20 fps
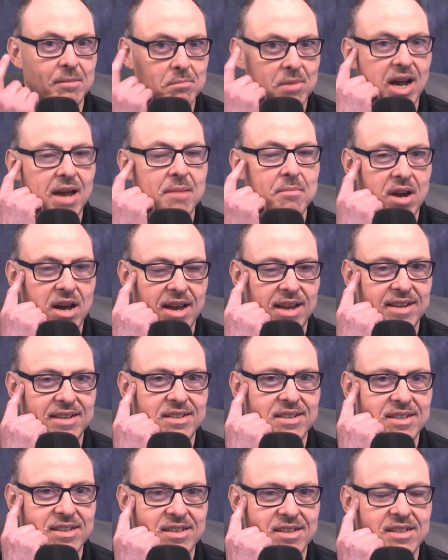in my
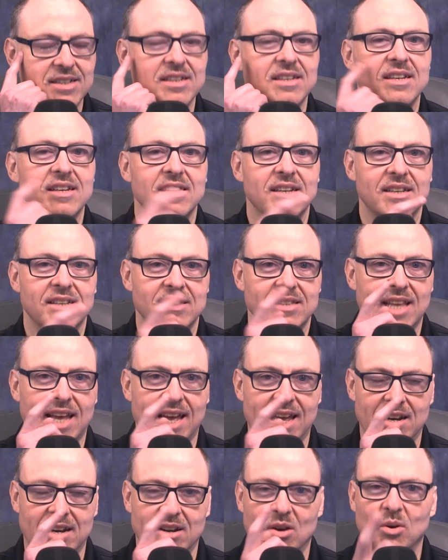mind
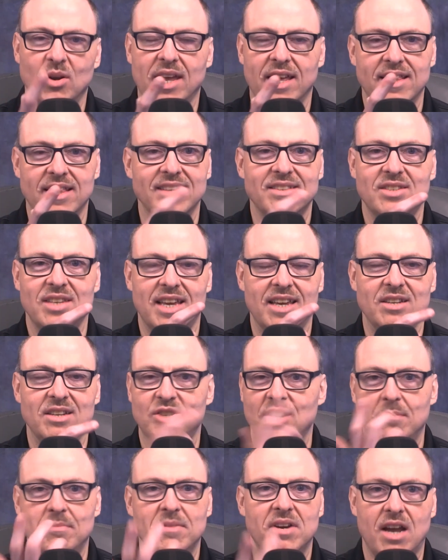that, okay, let's say
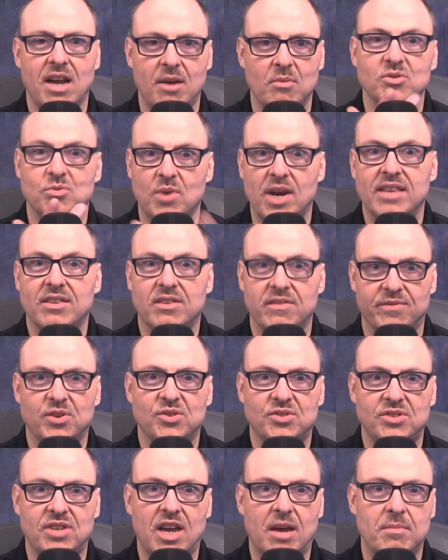Gemini was right the
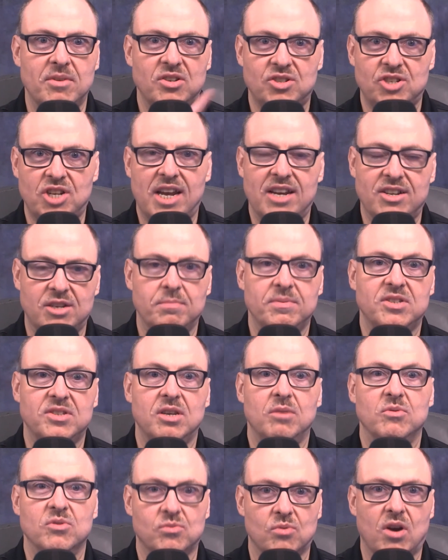first time and
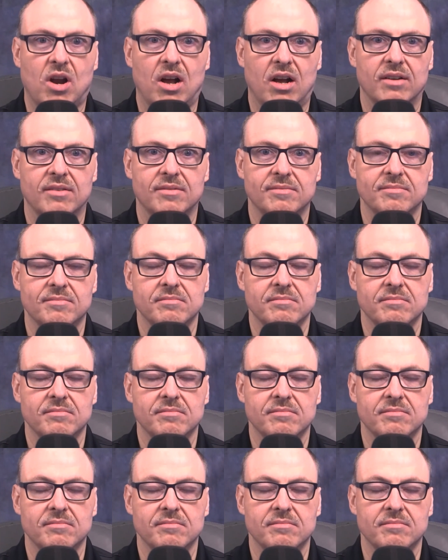ChatGPT was wrong.